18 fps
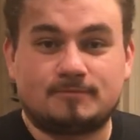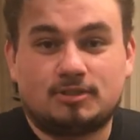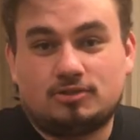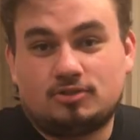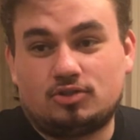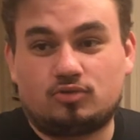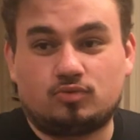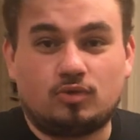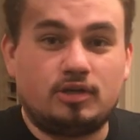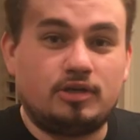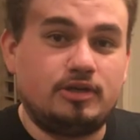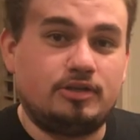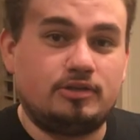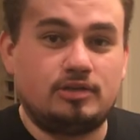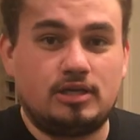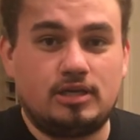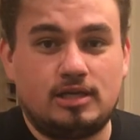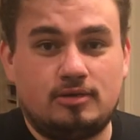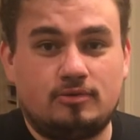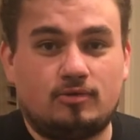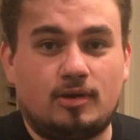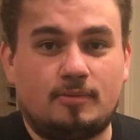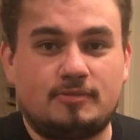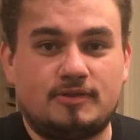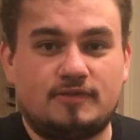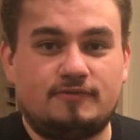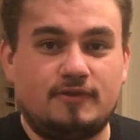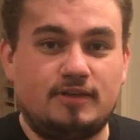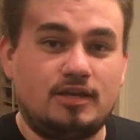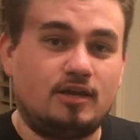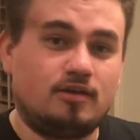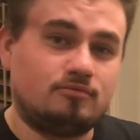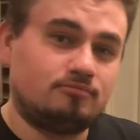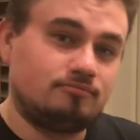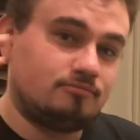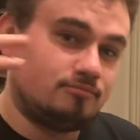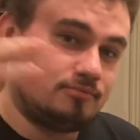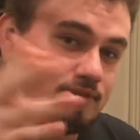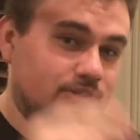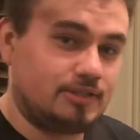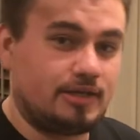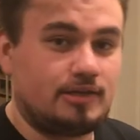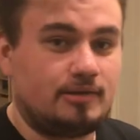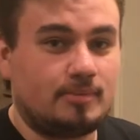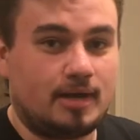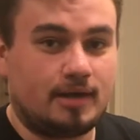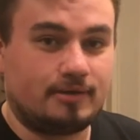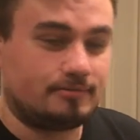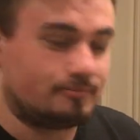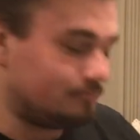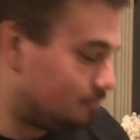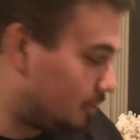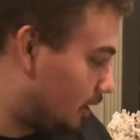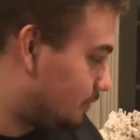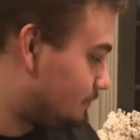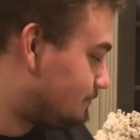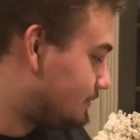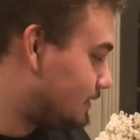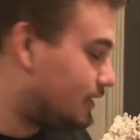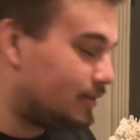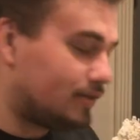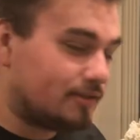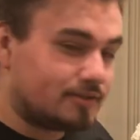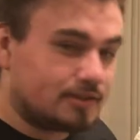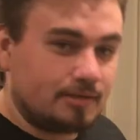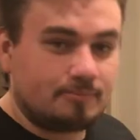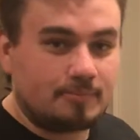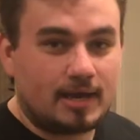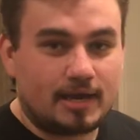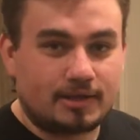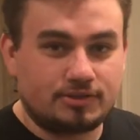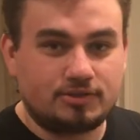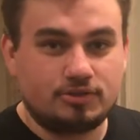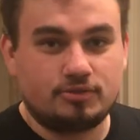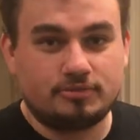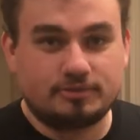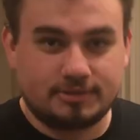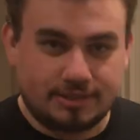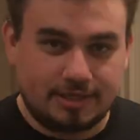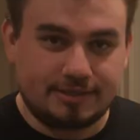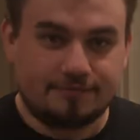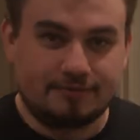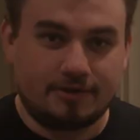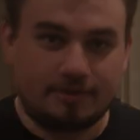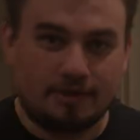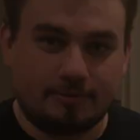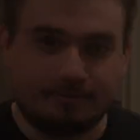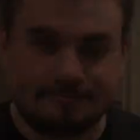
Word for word: just wanted to interrupt this video to tell you about it. But let's get back to today's video.